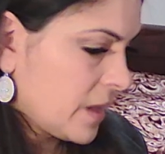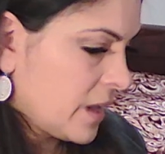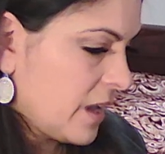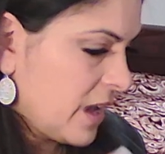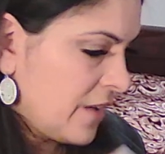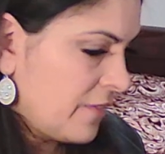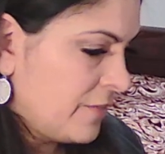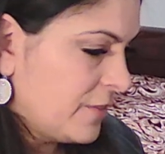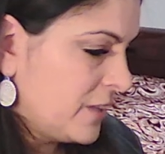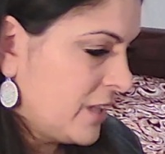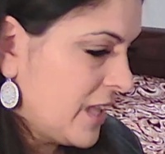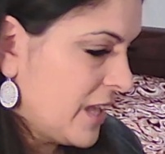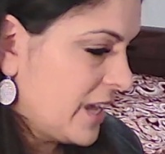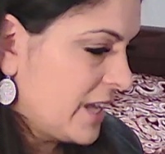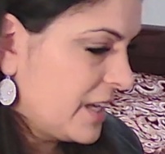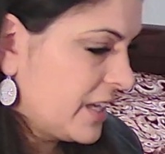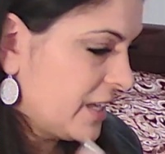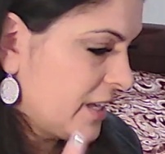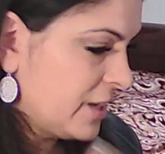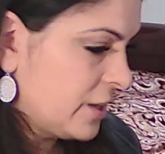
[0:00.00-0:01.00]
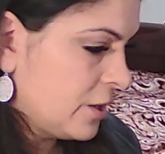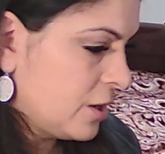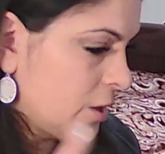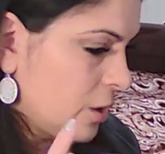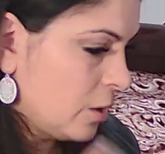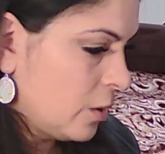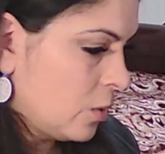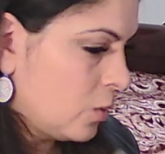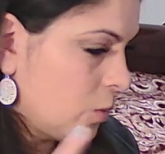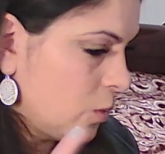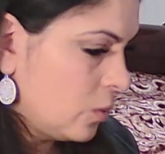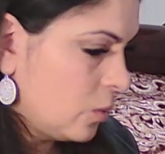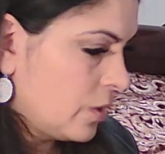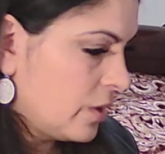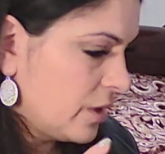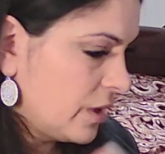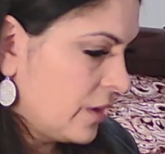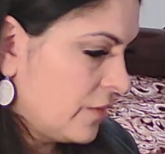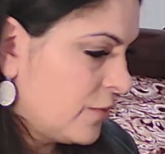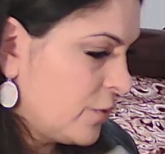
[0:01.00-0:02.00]
I feel like, you know,
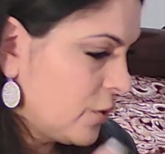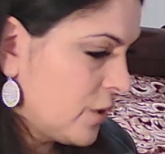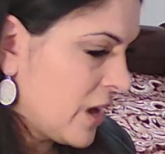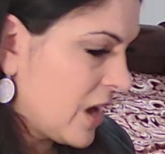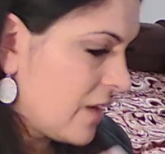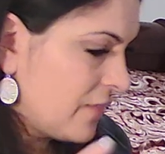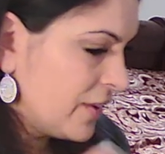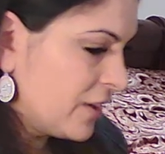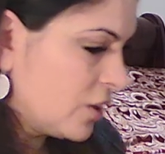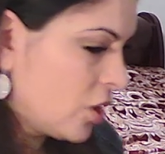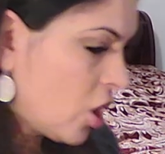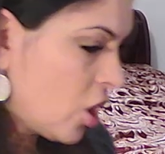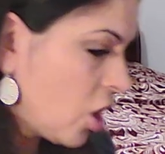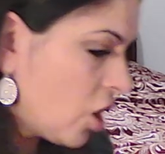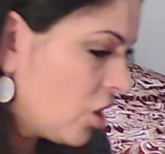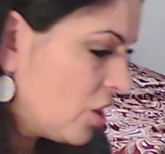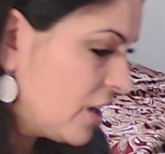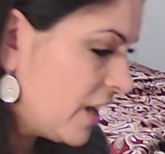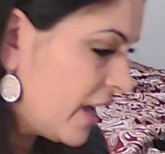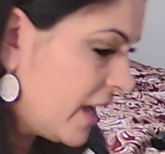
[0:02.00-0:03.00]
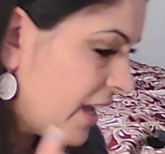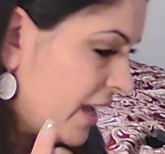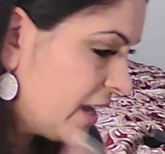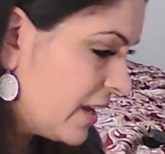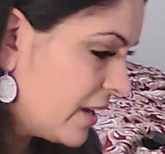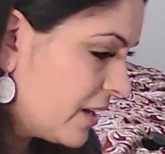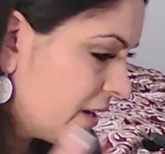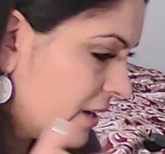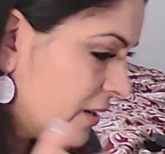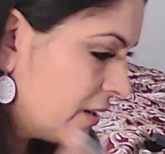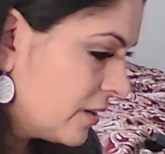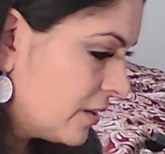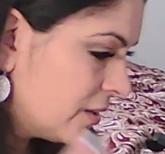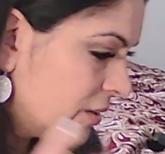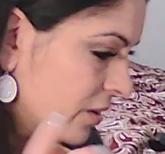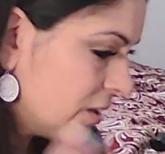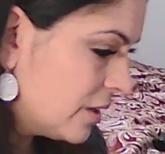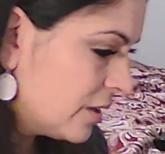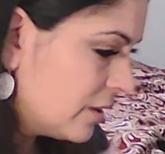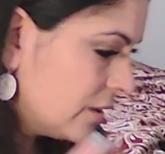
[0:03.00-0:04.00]
if you're having heartache,
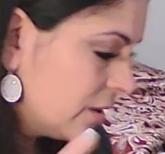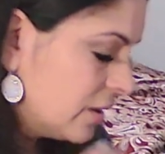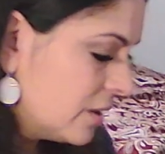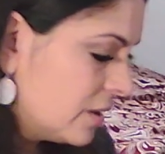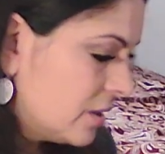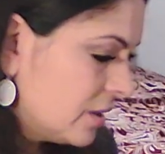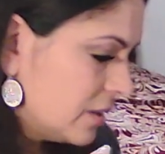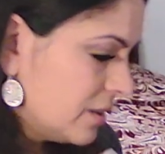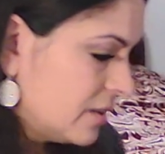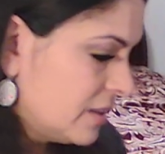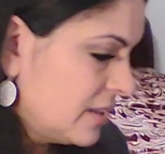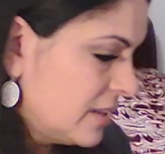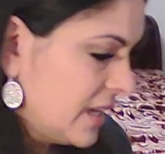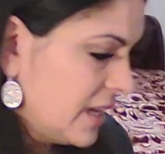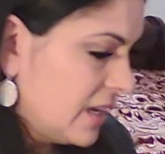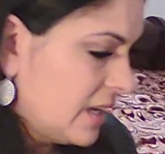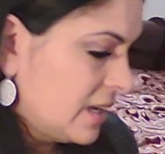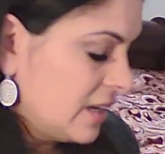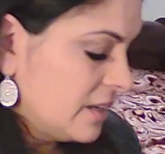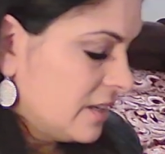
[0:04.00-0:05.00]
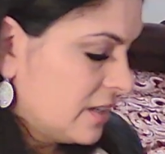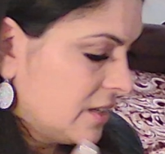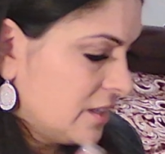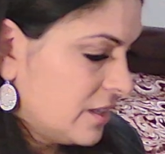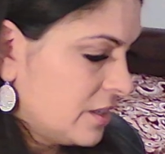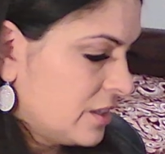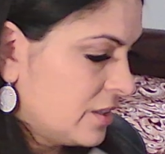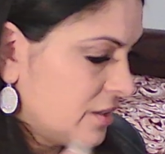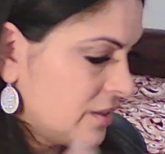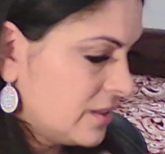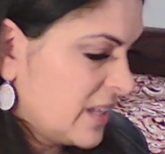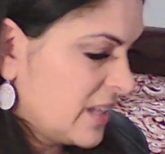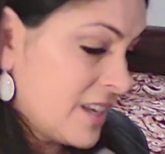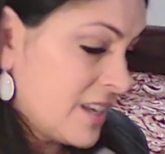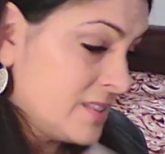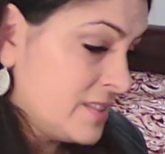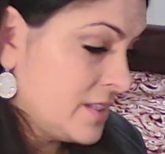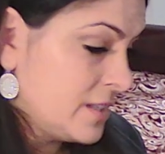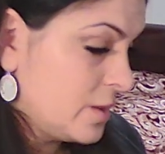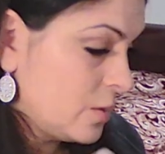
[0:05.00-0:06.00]
then
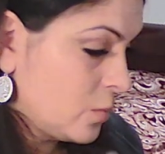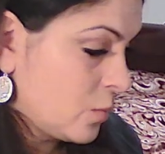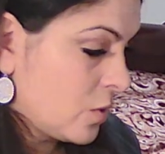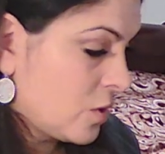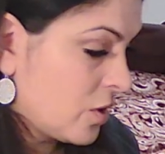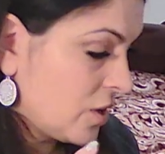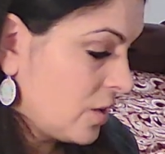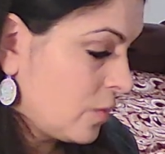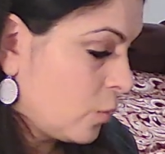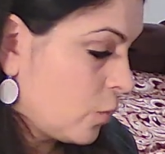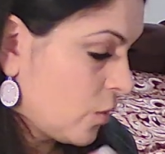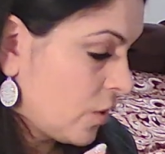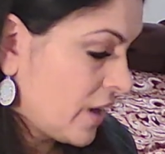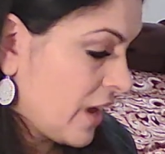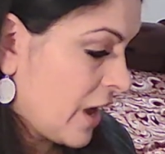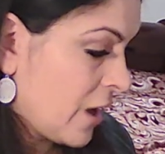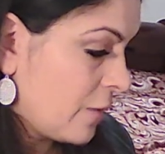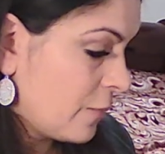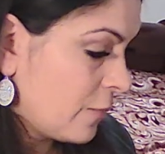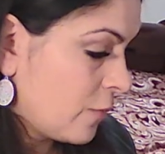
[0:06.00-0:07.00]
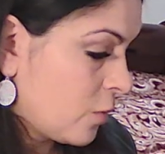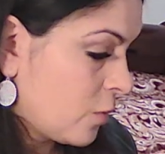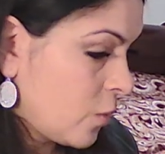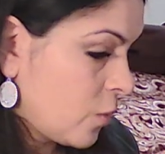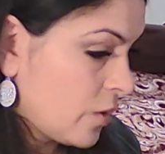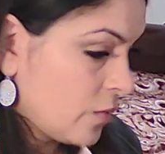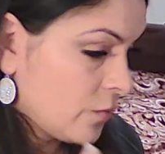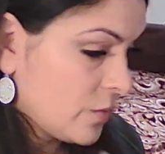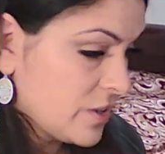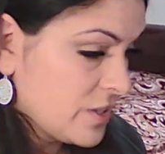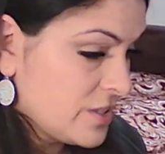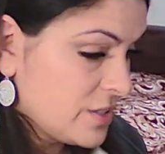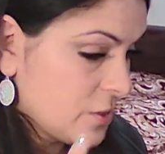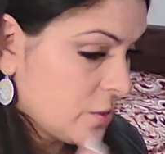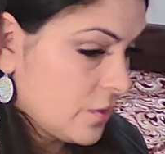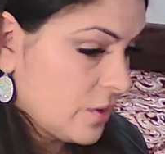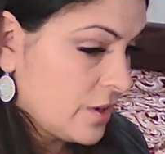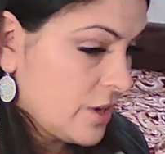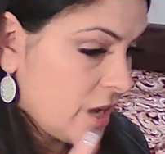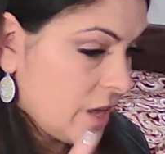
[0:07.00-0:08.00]
things didn't work out for one reason
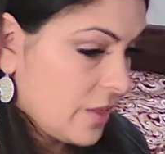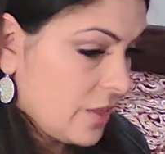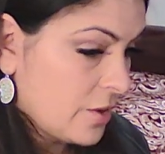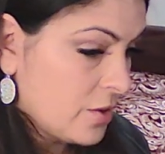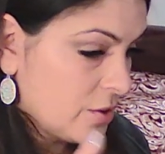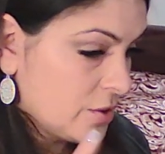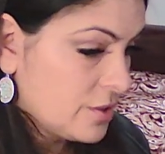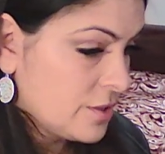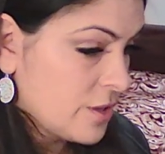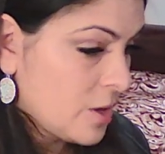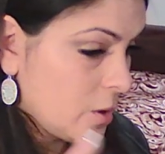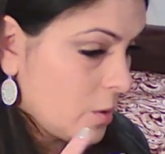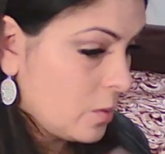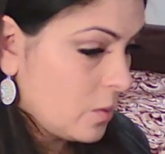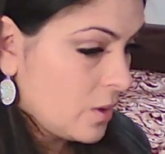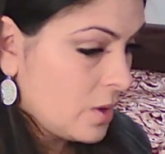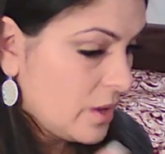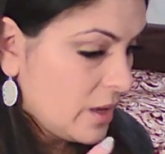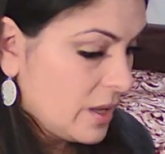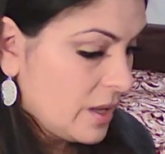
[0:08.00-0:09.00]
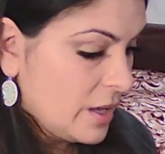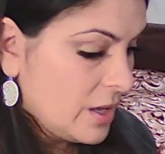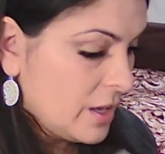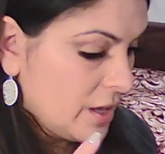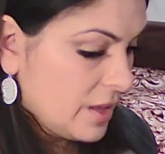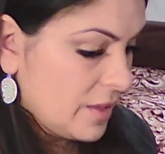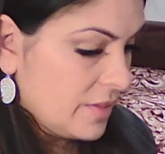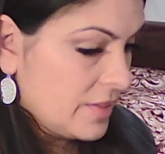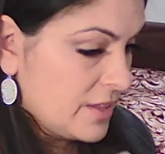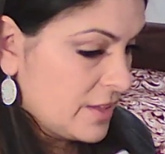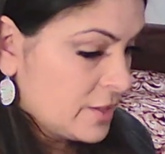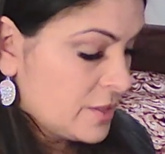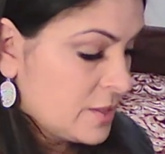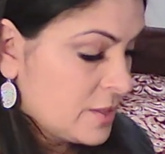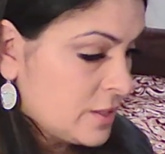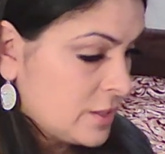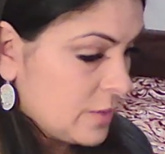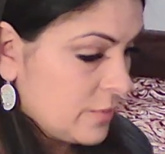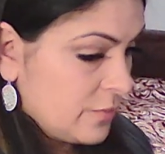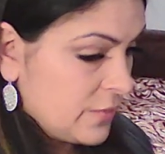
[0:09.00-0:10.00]
or another. So
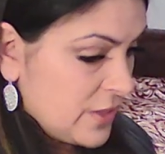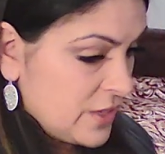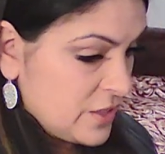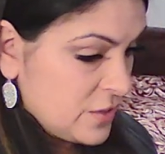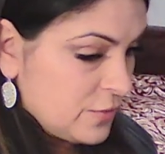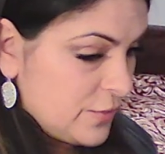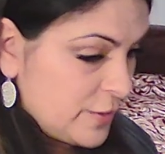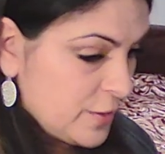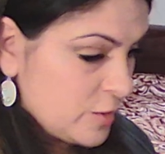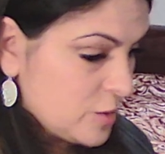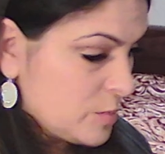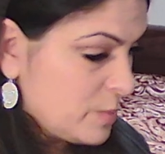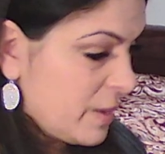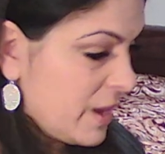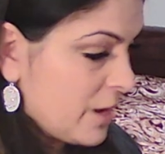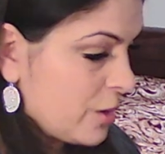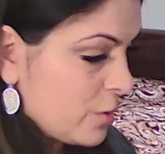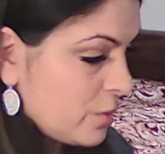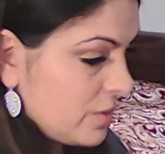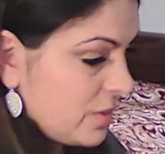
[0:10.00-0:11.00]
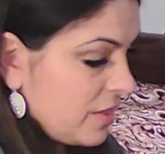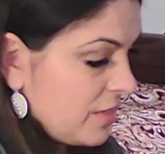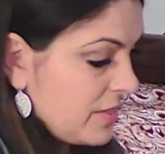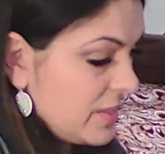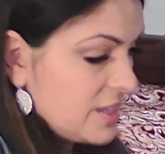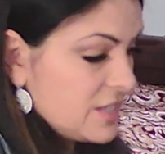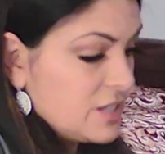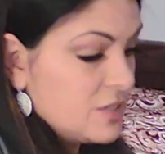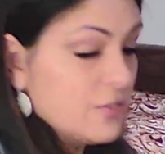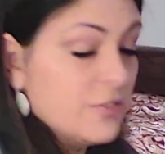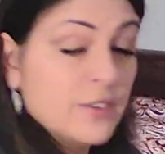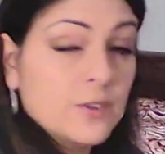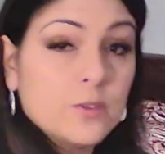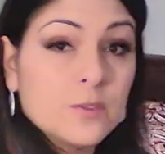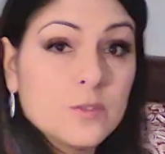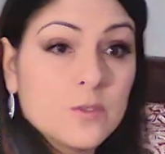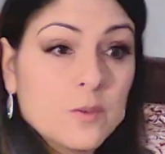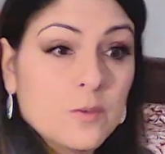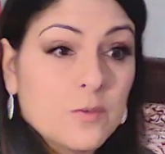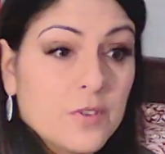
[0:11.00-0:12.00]
this feels better than this
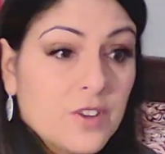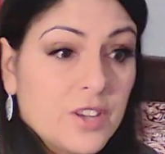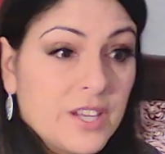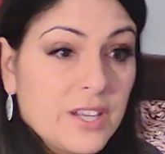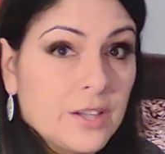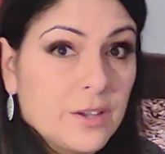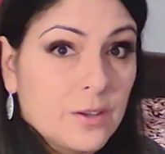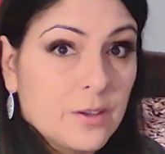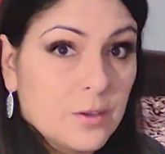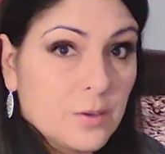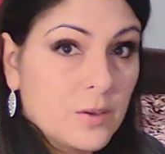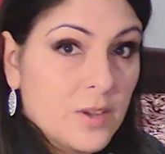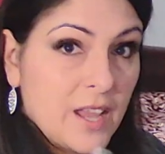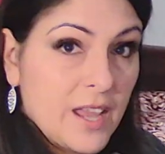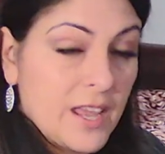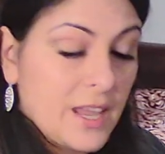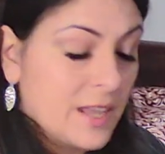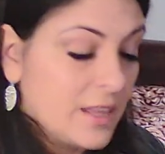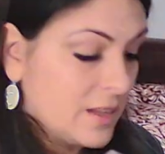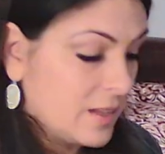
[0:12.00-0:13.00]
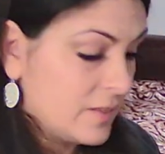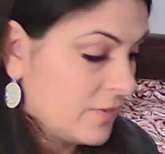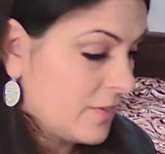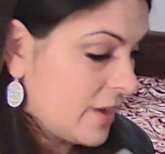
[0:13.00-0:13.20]
feels over here, okay?